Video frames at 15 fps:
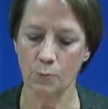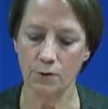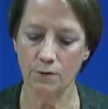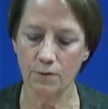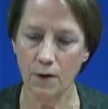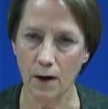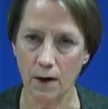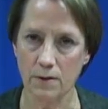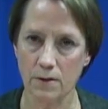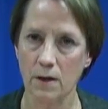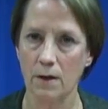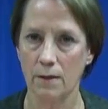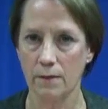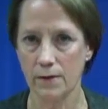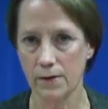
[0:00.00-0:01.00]
to
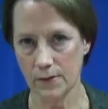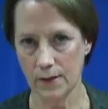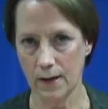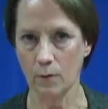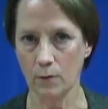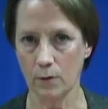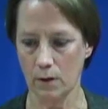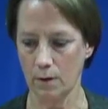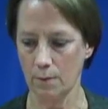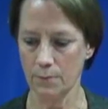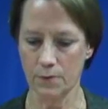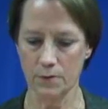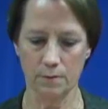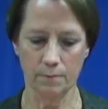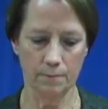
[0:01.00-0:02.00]
prevent these
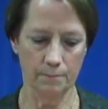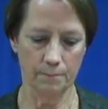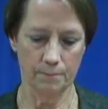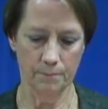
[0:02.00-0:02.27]
outcomes.